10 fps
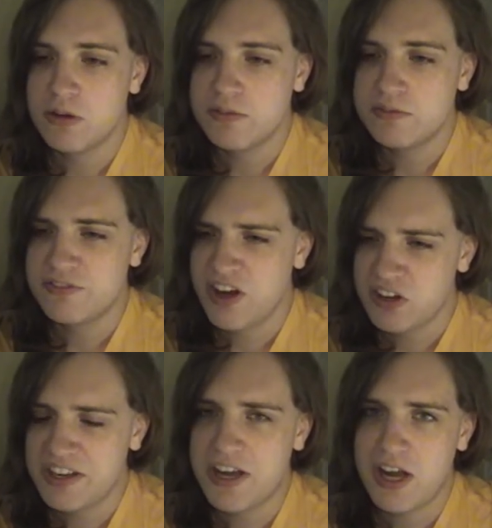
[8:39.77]
a
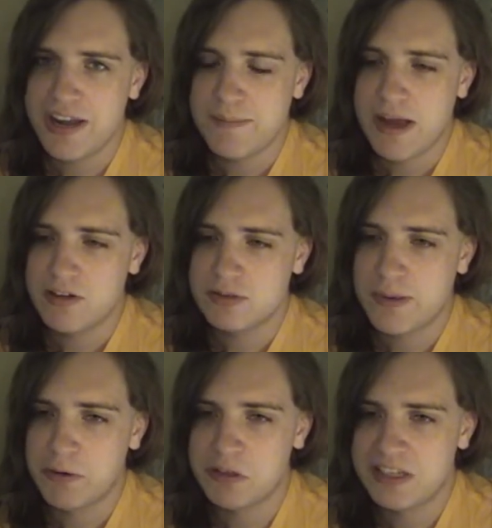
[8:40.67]
fairly high amount of
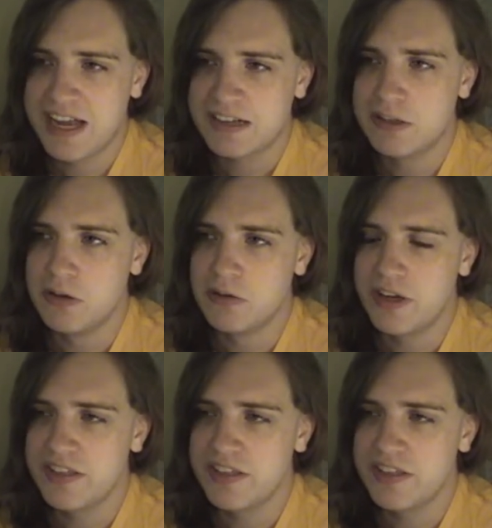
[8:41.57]
spironolactone.